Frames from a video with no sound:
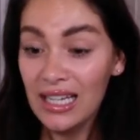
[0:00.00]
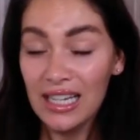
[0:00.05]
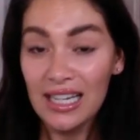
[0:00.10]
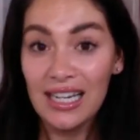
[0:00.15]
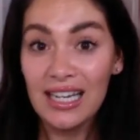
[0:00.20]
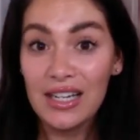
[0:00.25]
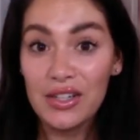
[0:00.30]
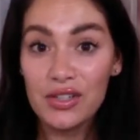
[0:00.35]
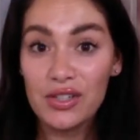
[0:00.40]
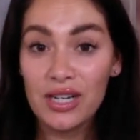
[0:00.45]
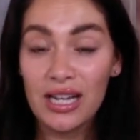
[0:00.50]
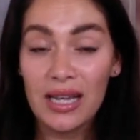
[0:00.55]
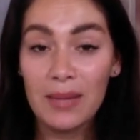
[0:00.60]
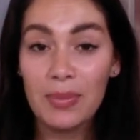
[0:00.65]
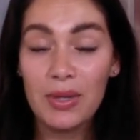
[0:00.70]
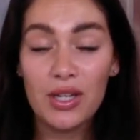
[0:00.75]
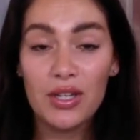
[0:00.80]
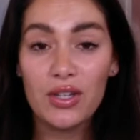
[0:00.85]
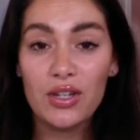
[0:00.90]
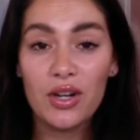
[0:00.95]
Literally,
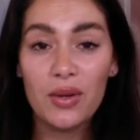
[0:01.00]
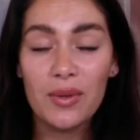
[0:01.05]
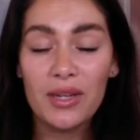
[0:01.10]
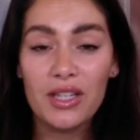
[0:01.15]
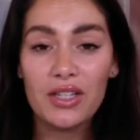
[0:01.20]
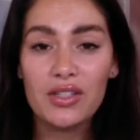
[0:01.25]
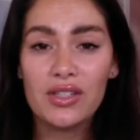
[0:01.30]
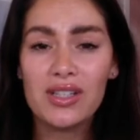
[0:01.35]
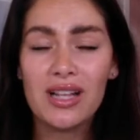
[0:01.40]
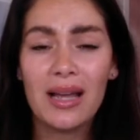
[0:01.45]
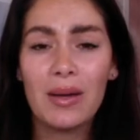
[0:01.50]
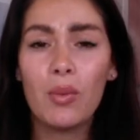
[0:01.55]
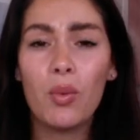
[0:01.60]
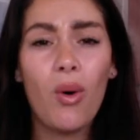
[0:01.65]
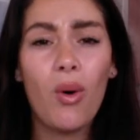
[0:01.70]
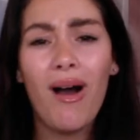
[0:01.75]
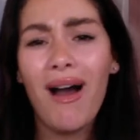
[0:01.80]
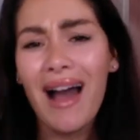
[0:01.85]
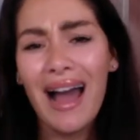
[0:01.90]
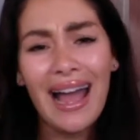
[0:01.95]
but you know, you're just like,
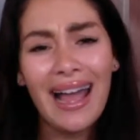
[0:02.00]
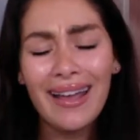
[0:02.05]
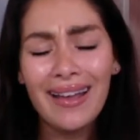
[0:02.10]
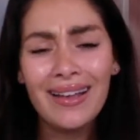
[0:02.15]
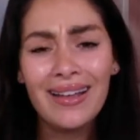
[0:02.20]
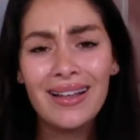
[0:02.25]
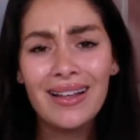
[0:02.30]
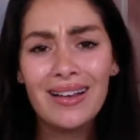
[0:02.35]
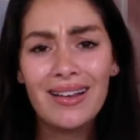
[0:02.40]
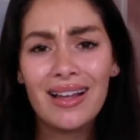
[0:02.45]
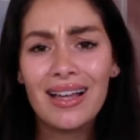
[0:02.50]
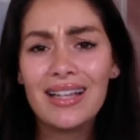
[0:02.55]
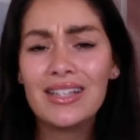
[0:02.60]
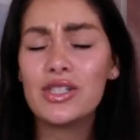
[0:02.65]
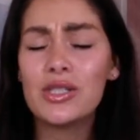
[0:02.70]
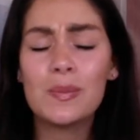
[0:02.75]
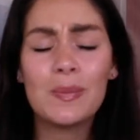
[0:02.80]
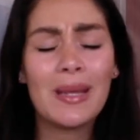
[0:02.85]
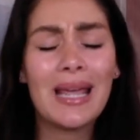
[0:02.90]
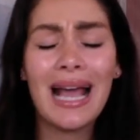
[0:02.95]
why? Like,
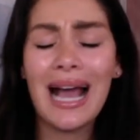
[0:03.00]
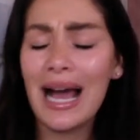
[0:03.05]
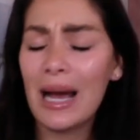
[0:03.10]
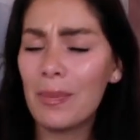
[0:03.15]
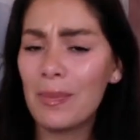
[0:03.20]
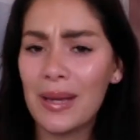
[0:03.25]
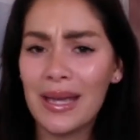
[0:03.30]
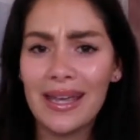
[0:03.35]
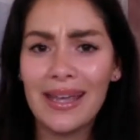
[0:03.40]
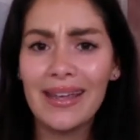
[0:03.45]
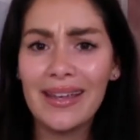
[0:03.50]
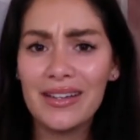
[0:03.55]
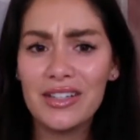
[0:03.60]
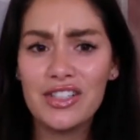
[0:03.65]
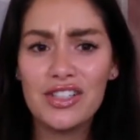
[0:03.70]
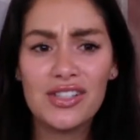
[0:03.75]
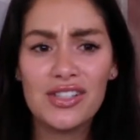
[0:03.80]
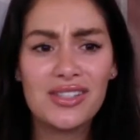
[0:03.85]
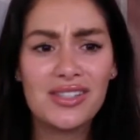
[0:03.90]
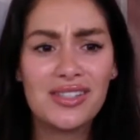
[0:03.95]
just be happy.
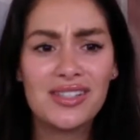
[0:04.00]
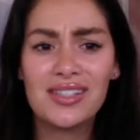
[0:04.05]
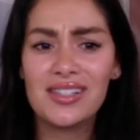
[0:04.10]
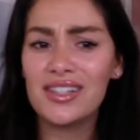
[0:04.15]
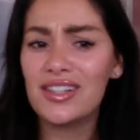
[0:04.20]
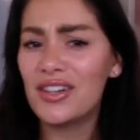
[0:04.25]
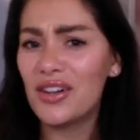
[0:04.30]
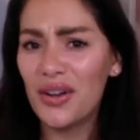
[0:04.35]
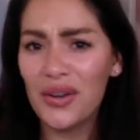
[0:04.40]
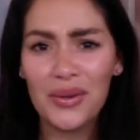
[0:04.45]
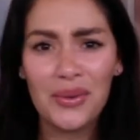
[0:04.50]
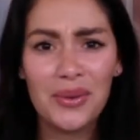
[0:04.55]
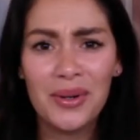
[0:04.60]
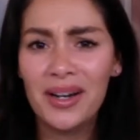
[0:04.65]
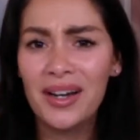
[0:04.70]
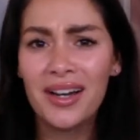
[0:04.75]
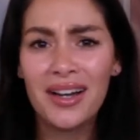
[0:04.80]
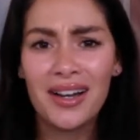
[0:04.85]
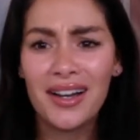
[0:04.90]
Just, you know,